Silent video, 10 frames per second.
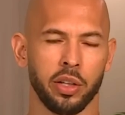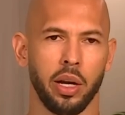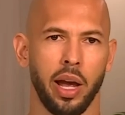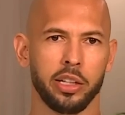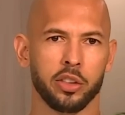
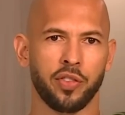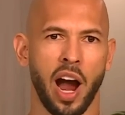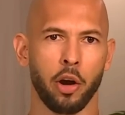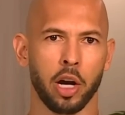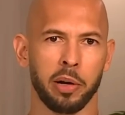and he's
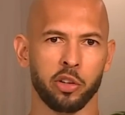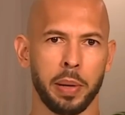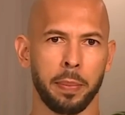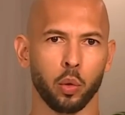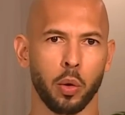firing a bunch of
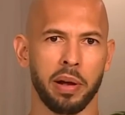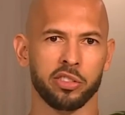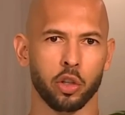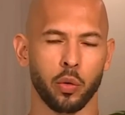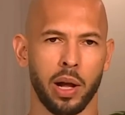people who are messing
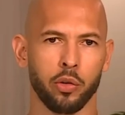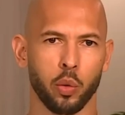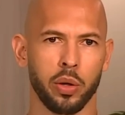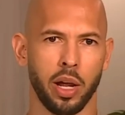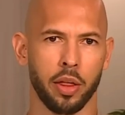around doing
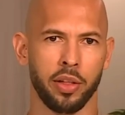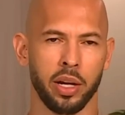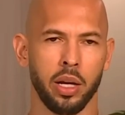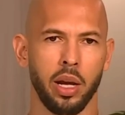nothing.